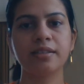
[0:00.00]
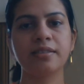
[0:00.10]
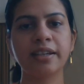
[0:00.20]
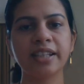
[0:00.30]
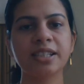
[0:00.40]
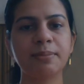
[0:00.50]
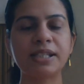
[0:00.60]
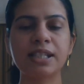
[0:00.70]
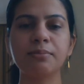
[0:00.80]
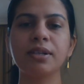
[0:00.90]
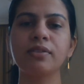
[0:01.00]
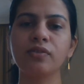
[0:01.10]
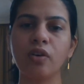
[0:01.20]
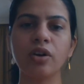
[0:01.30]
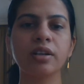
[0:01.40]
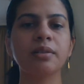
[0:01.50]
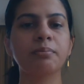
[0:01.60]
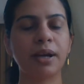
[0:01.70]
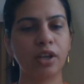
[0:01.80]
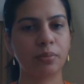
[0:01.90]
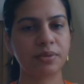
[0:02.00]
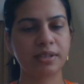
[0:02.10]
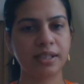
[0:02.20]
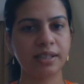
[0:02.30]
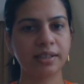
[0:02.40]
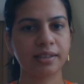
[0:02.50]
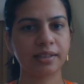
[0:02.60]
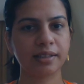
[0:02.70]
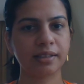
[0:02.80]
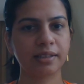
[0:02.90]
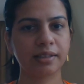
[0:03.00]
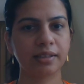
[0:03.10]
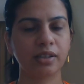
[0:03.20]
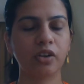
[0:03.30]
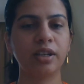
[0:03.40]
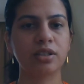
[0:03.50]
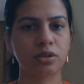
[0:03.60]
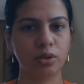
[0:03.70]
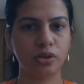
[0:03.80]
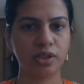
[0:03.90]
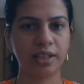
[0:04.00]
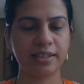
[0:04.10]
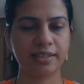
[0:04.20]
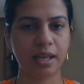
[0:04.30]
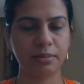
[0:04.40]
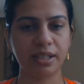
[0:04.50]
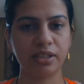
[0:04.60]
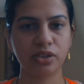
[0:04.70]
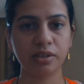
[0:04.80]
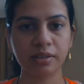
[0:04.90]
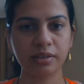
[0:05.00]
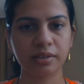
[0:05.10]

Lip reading: Send the specimen for biopsy or histological examination.